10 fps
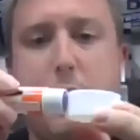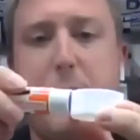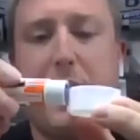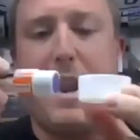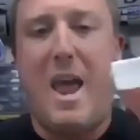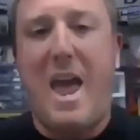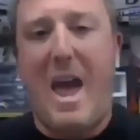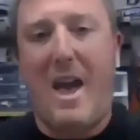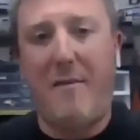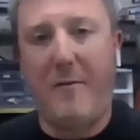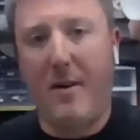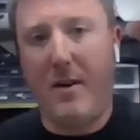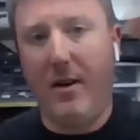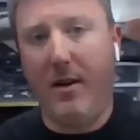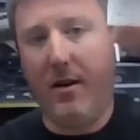about half
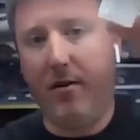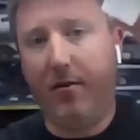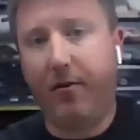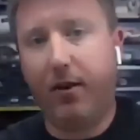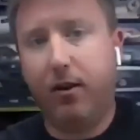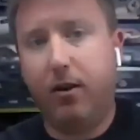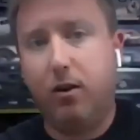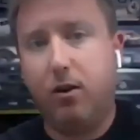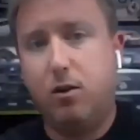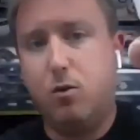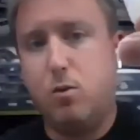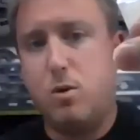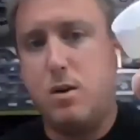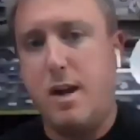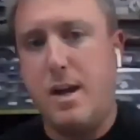of
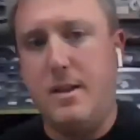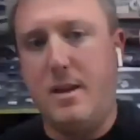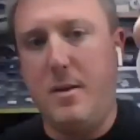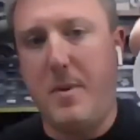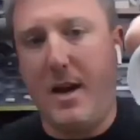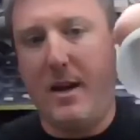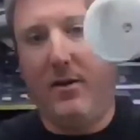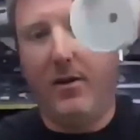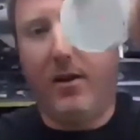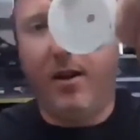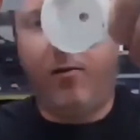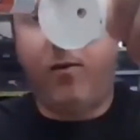your LED body. So like